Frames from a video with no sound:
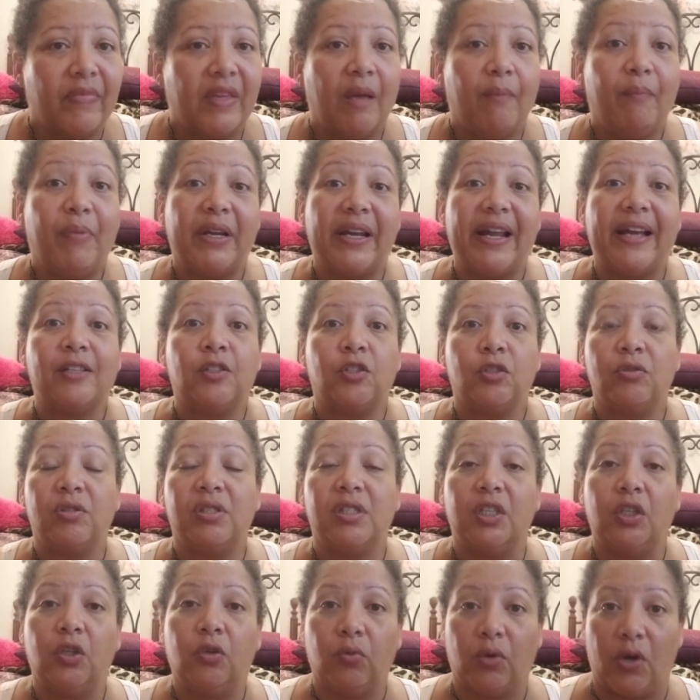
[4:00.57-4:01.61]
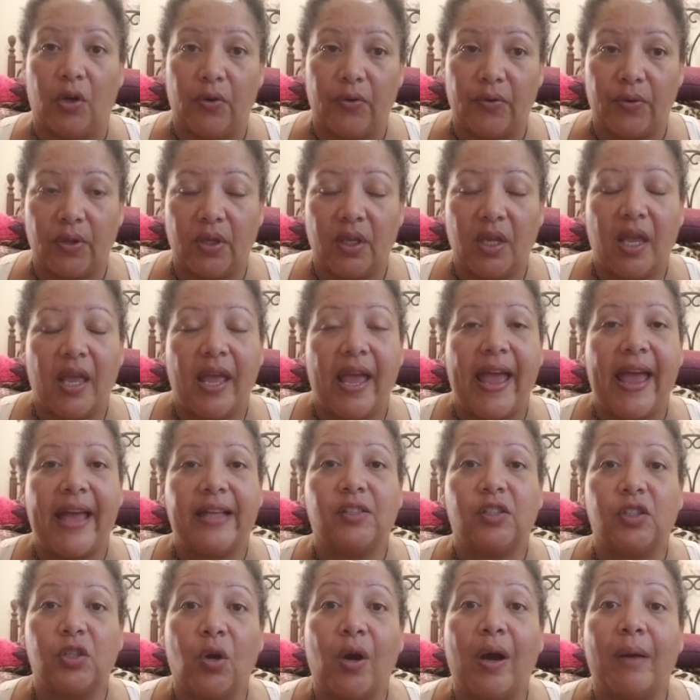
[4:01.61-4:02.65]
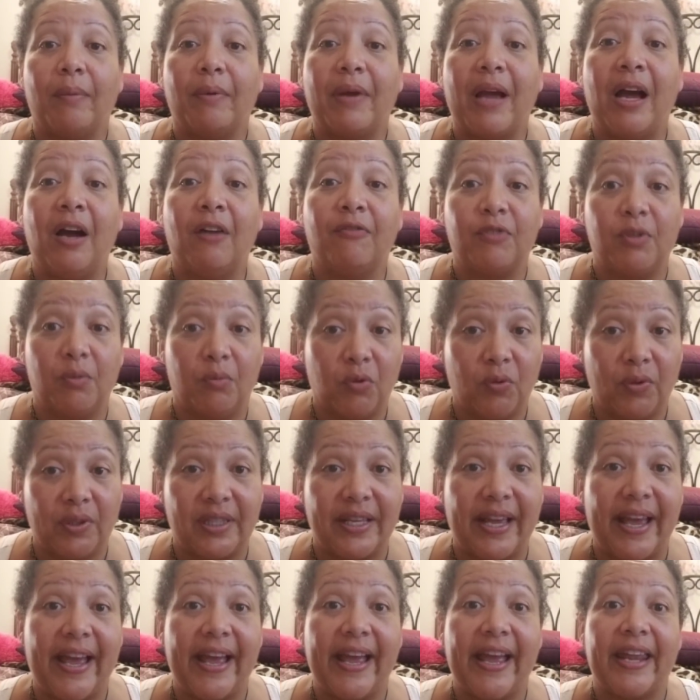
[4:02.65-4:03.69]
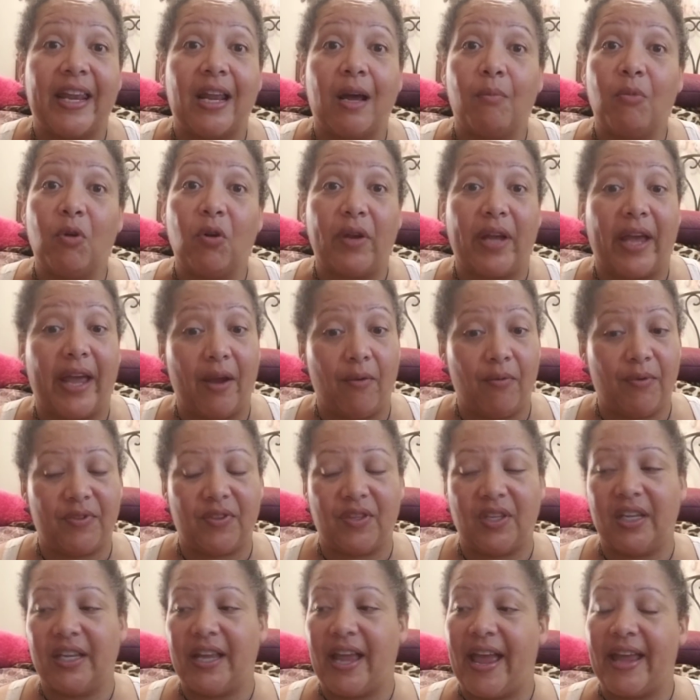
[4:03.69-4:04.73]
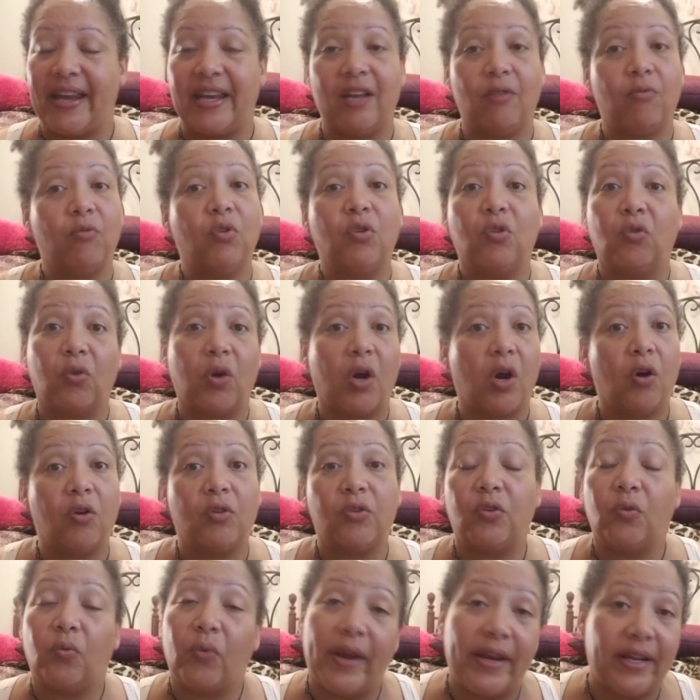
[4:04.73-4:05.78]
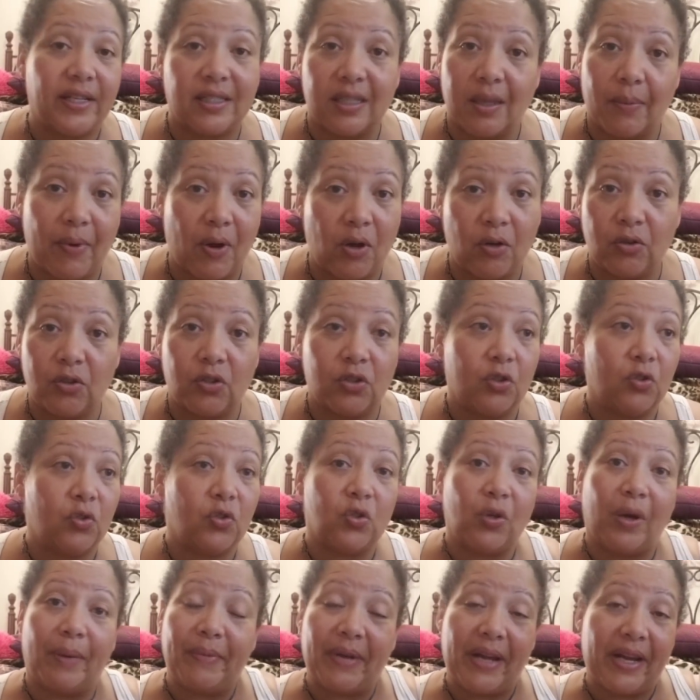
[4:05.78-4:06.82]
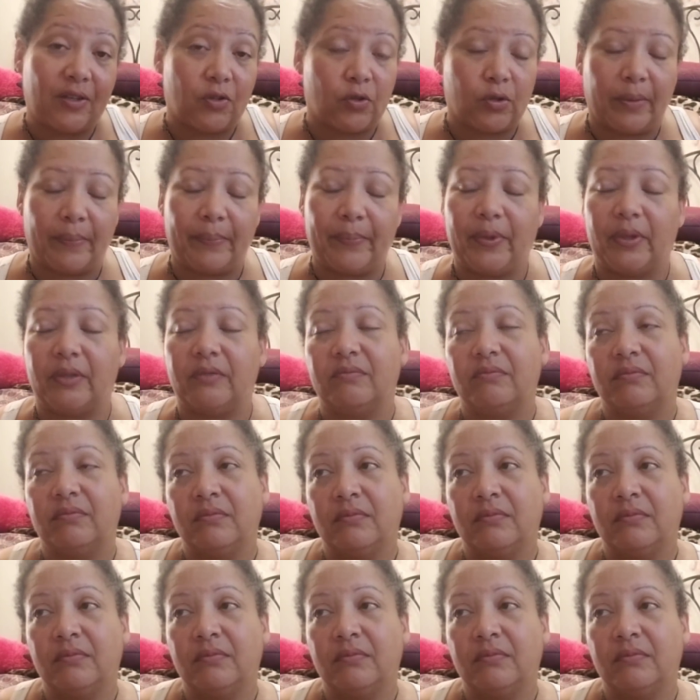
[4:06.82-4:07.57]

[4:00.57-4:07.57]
but i do see growth and so i'm comfortable with that and i'm okay with it and it will grow the way it's supposed to so i'm not tripping